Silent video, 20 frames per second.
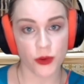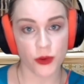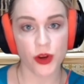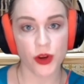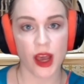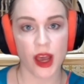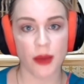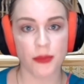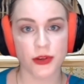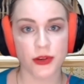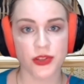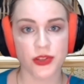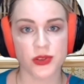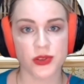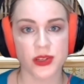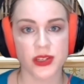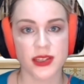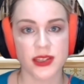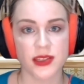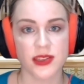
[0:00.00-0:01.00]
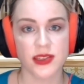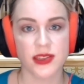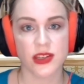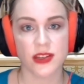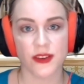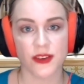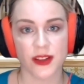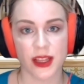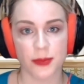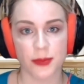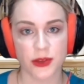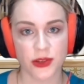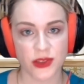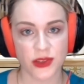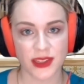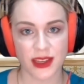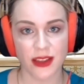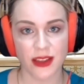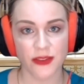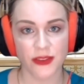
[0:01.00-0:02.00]
opportunities to develop
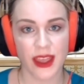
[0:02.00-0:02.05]
yourself,